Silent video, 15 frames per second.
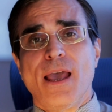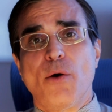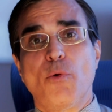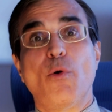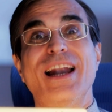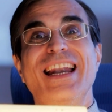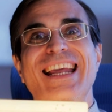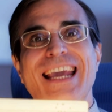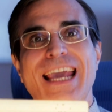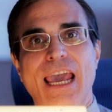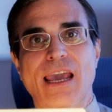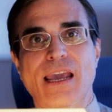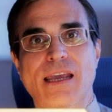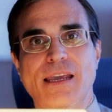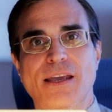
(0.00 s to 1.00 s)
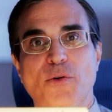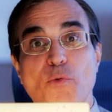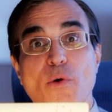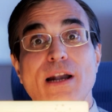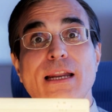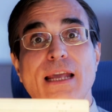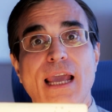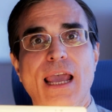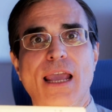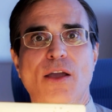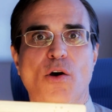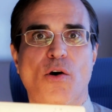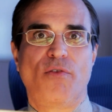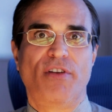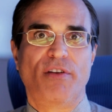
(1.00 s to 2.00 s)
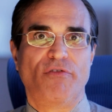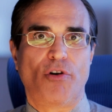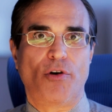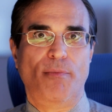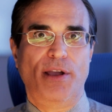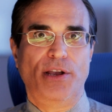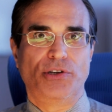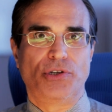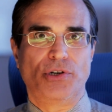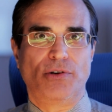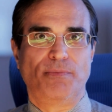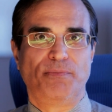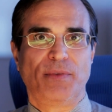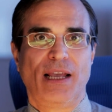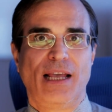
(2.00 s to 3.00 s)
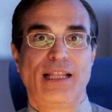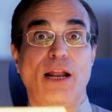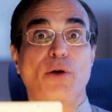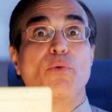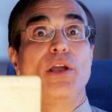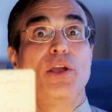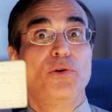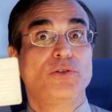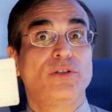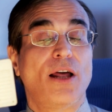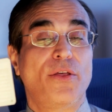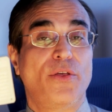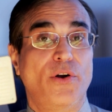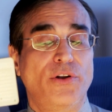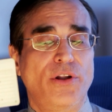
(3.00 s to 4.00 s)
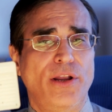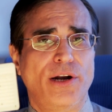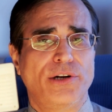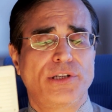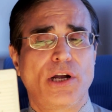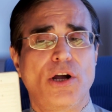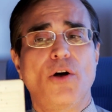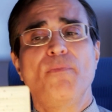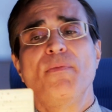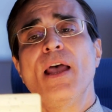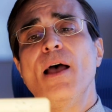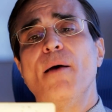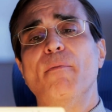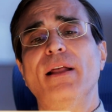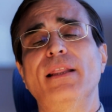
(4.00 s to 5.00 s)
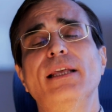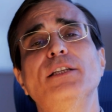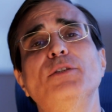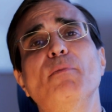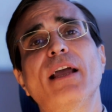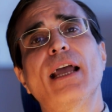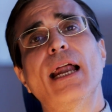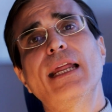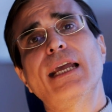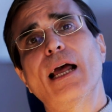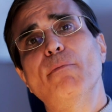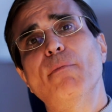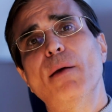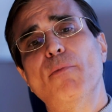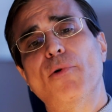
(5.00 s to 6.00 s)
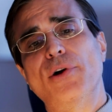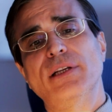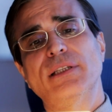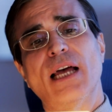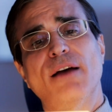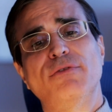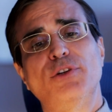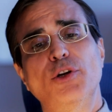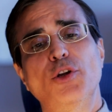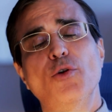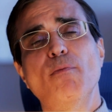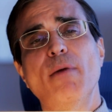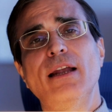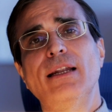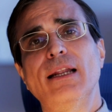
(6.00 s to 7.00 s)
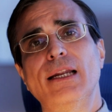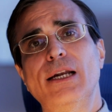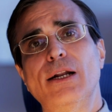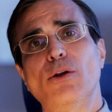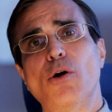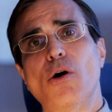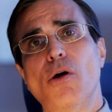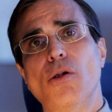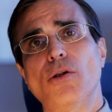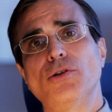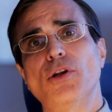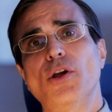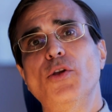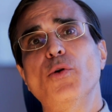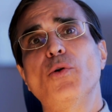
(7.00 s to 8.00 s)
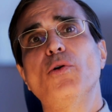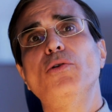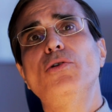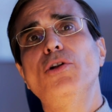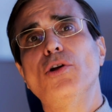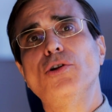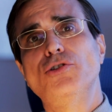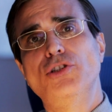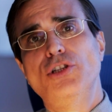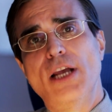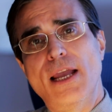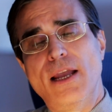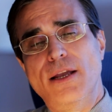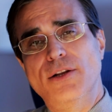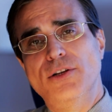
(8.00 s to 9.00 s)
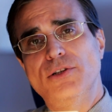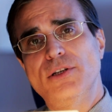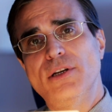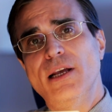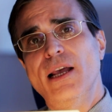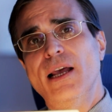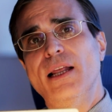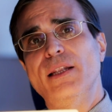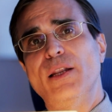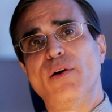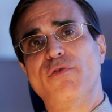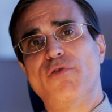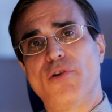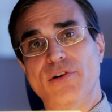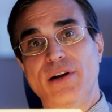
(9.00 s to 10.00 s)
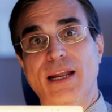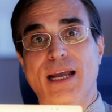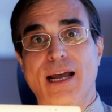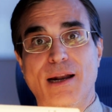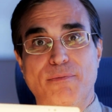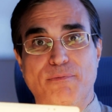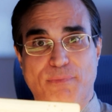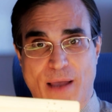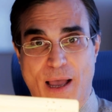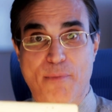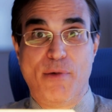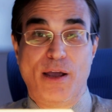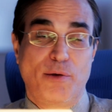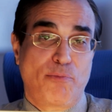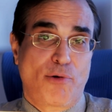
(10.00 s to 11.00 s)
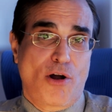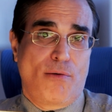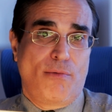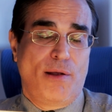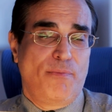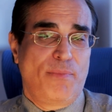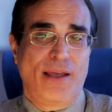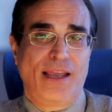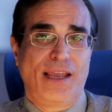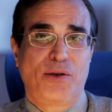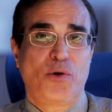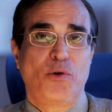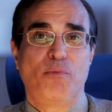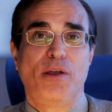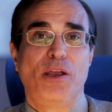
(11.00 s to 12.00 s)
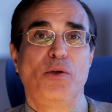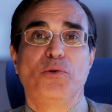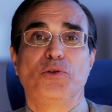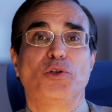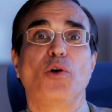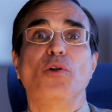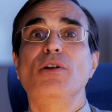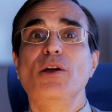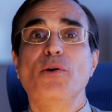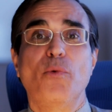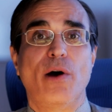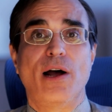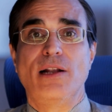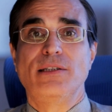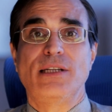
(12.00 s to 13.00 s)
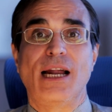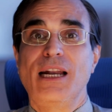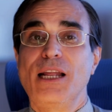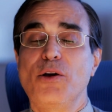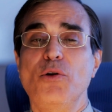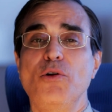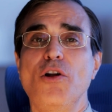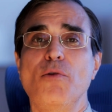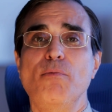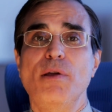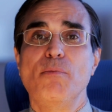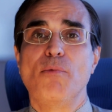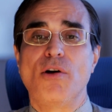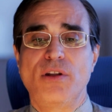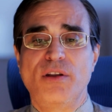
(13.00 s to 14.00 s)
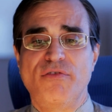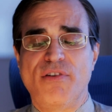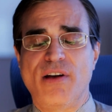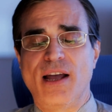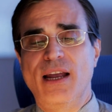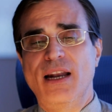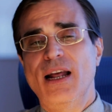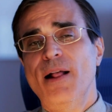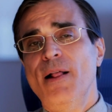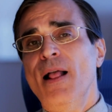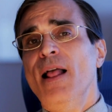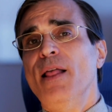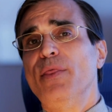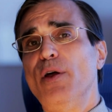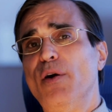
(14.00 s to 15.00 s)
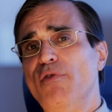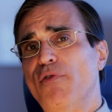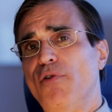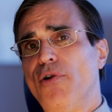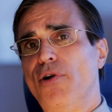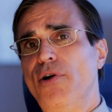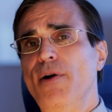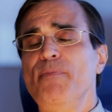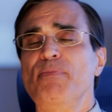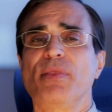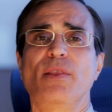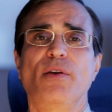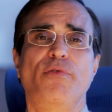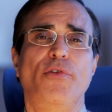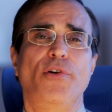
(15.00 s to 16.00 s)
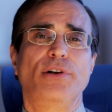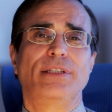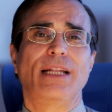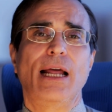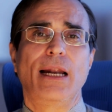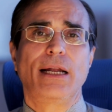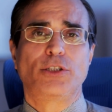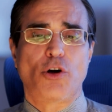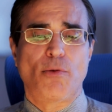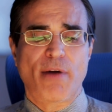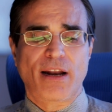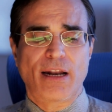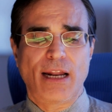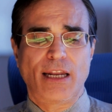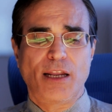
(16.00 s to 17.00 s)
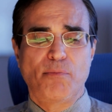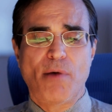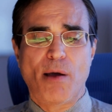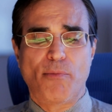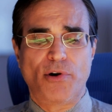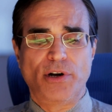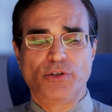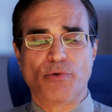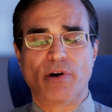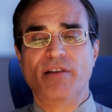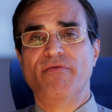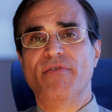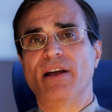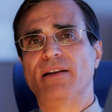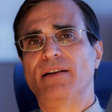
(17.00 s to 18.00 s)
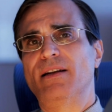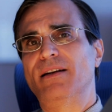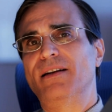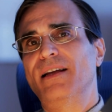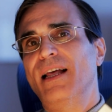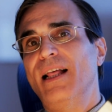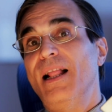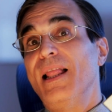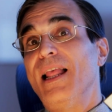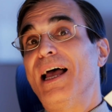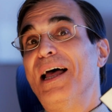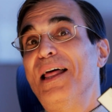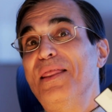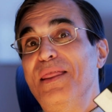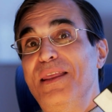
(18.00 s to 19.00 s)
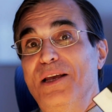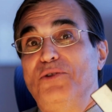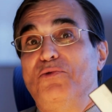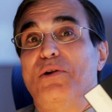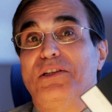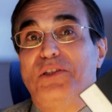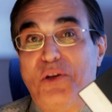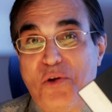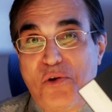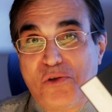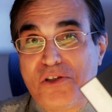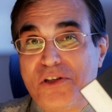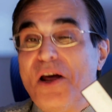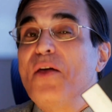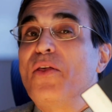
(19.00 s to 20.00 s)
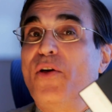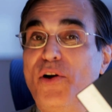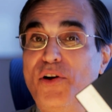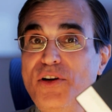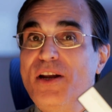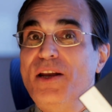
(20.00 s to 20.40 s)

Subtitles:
1K of information that we used 30 years ago. But these mechanical memories, after you made the little holes, you could not change. Therefore, they had a big problem. It could be used only once and it could not be modified. Therefore, the first electromagnetic memories were invented. And this was used 30